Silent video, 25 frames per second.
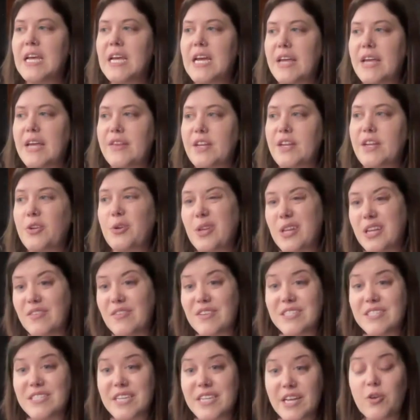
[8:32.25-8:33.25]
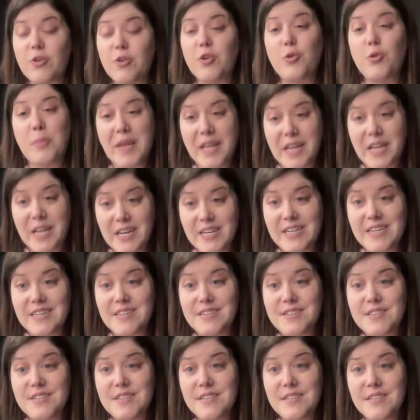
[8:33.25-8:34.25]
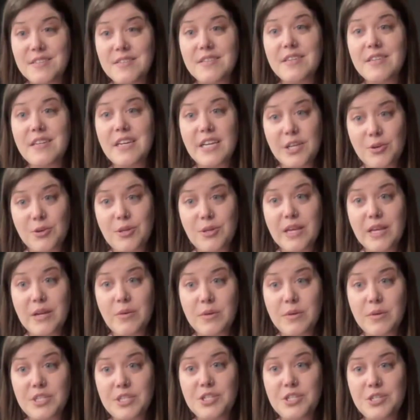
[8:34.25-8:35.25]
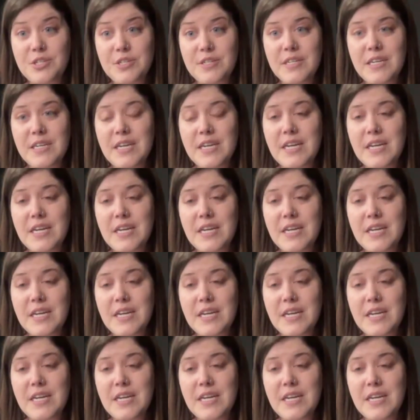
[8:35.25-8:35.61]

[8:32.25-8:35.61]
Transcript: and then you could even take your humanities in your language.